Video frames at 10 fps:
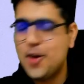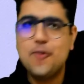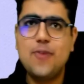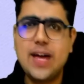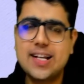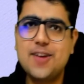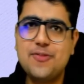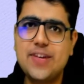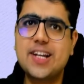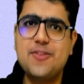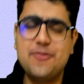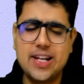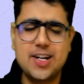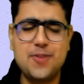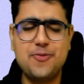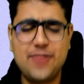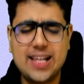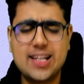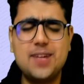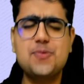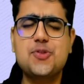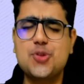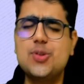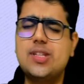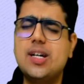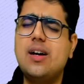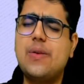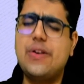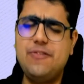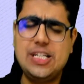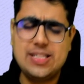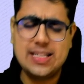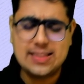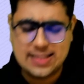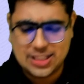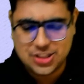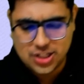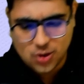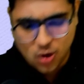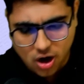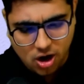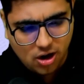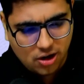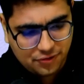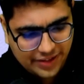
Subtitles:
Welcome to the revision session of